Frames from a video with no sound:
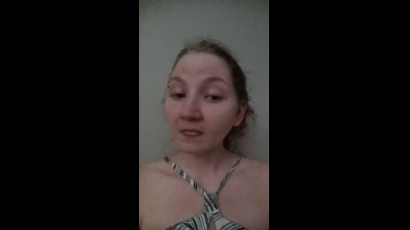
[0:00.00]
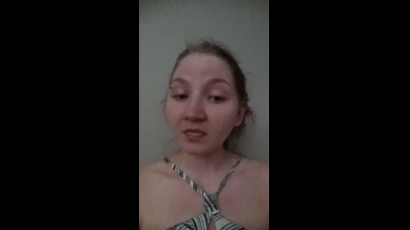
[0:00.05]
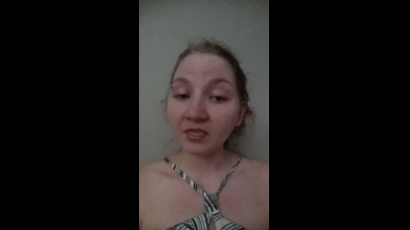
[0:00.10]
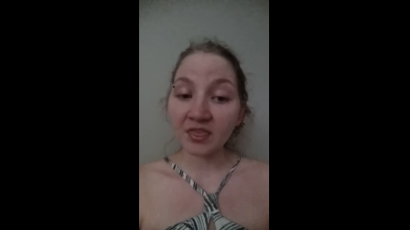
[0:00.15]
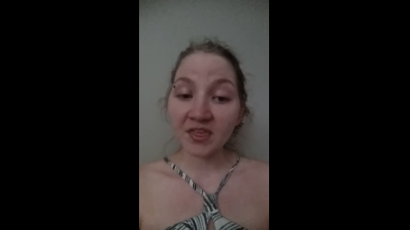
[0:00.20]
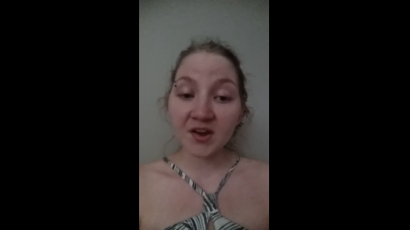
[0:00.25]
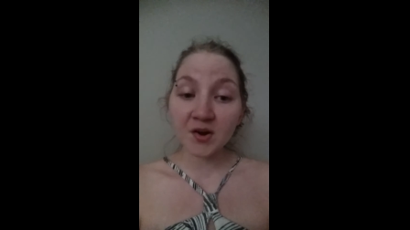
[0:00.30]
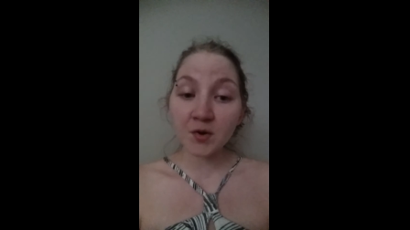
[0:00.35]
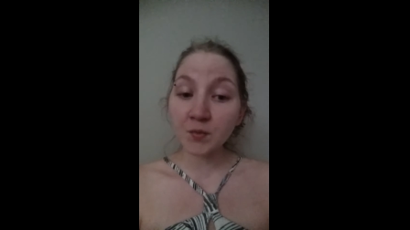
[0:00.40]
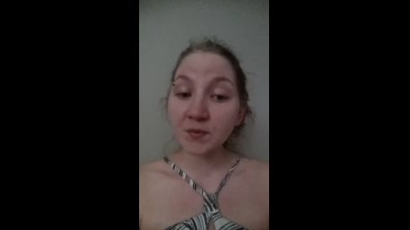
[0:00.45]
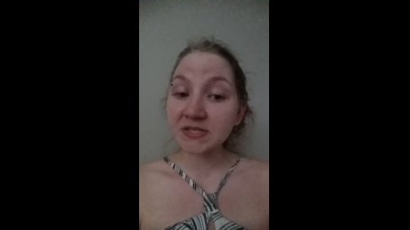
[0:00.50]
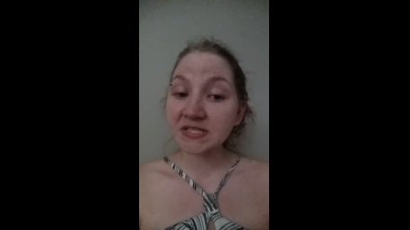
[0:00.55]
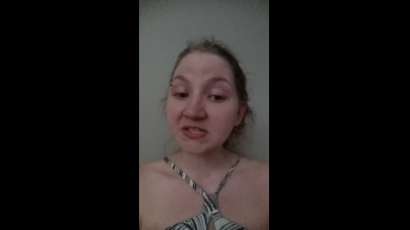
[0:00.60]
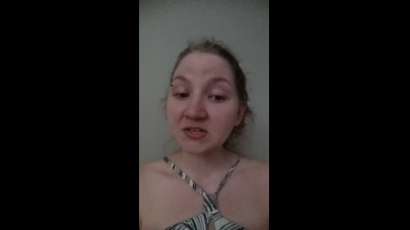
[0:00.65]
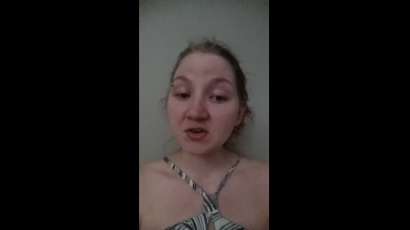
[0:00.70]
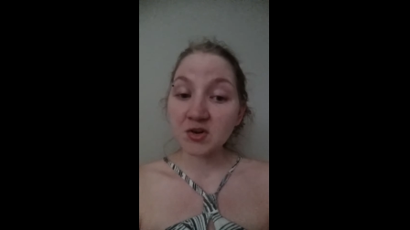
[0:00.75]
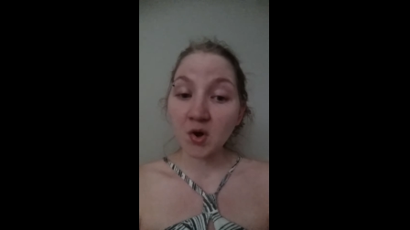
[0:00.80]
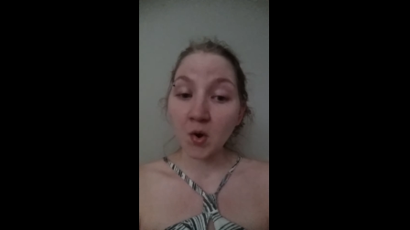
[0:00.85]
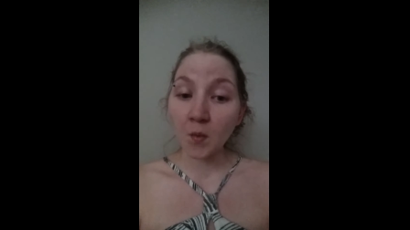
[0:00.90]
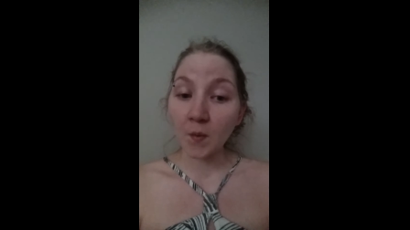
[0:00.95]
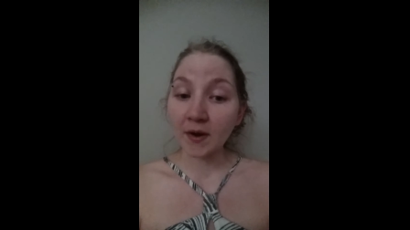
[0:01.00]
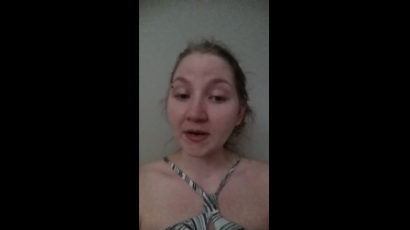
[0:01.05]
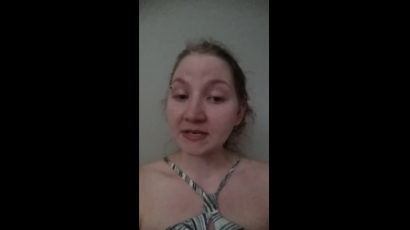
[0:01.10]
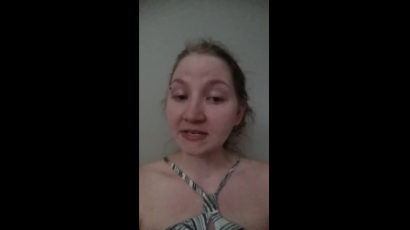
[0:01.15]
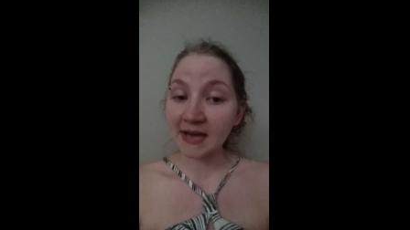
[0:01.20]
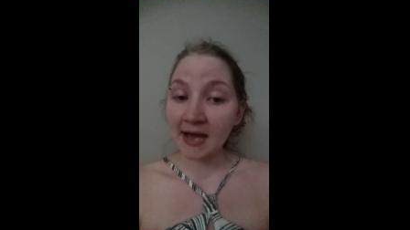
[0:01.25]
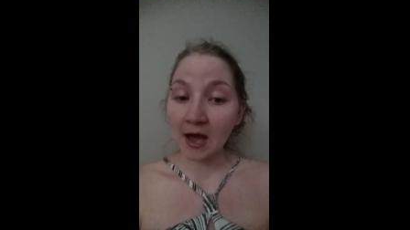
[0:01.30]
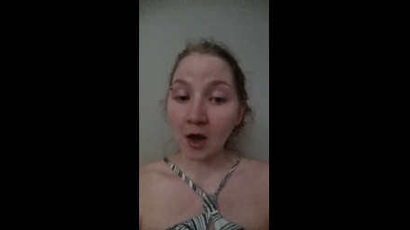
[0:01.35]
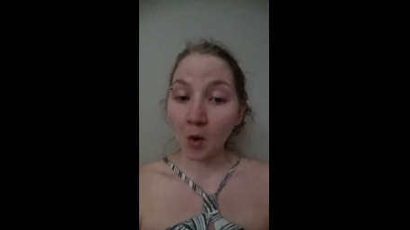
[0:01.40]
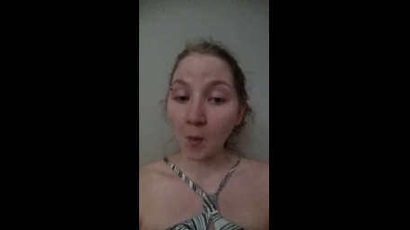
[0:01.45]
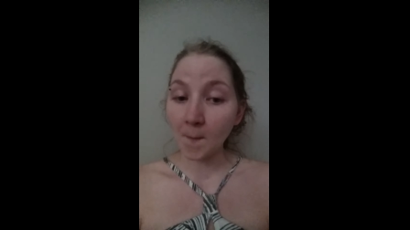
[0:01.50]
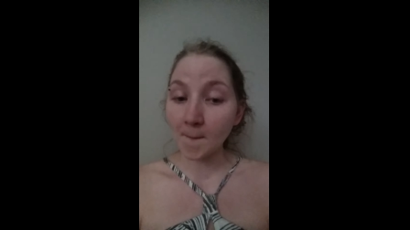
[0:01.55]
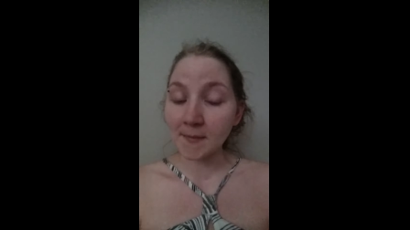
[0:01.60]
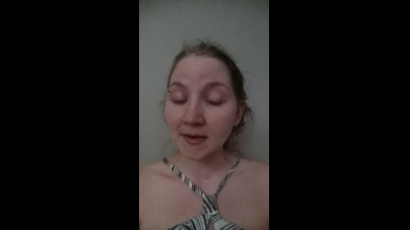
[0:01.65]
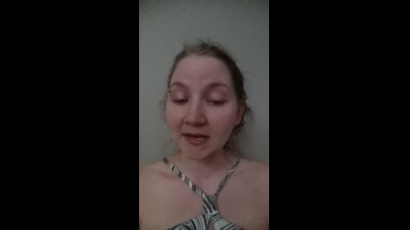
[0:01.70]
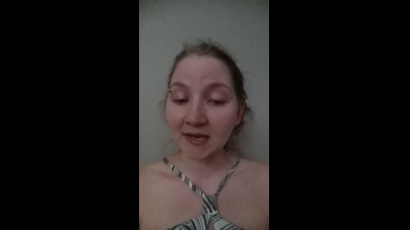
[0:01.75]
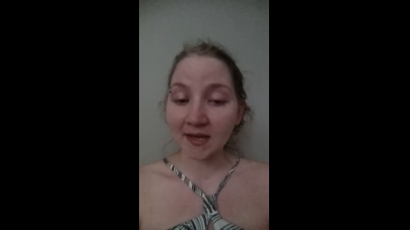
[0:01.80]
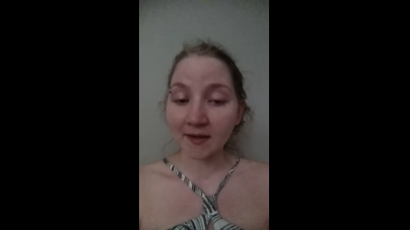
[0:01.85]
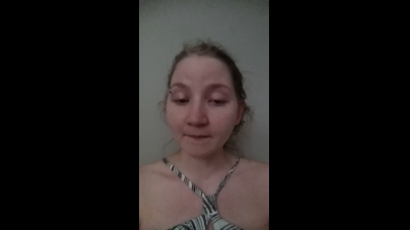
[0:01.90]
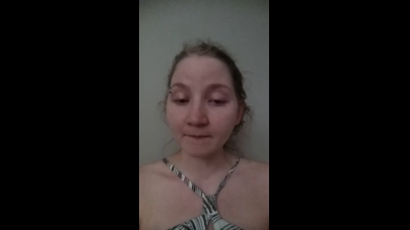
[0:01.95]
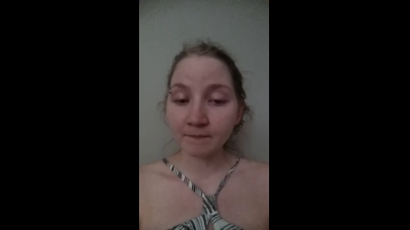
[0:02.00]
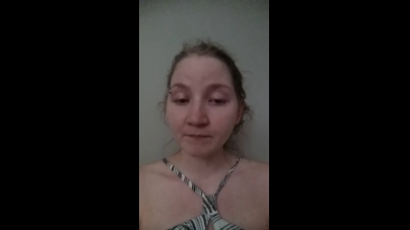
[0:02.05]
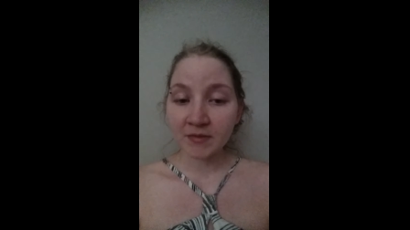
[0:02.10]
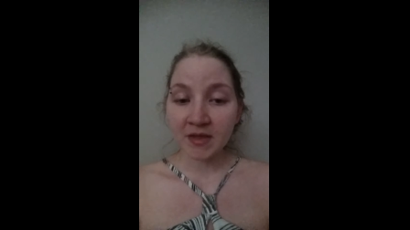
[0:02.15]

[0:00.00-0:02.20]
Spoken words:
There was no one to help me.